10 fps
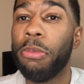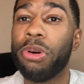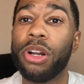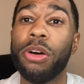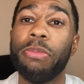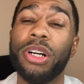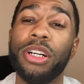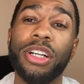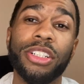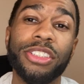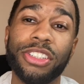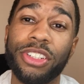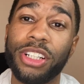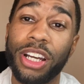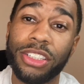But um, until
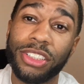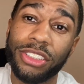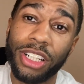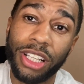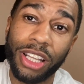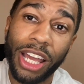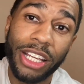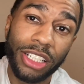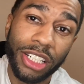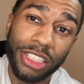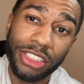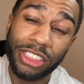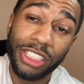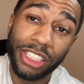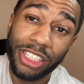then, I ask that y'all like,
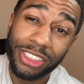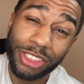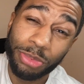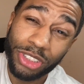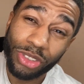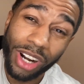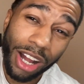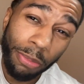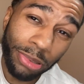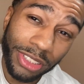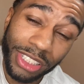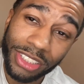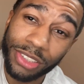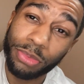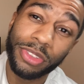share, and subscribe. Please
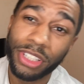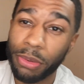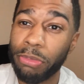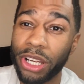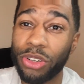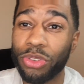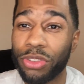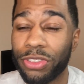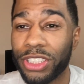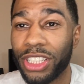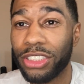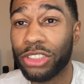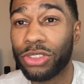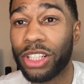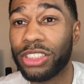hit the, the bell
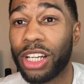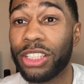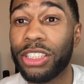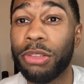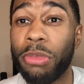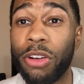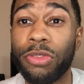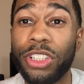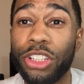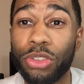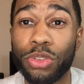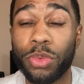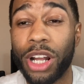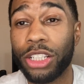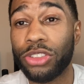notification so that y'all can get my videos
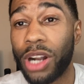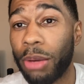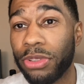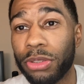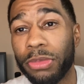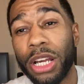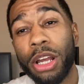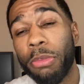when I drop them.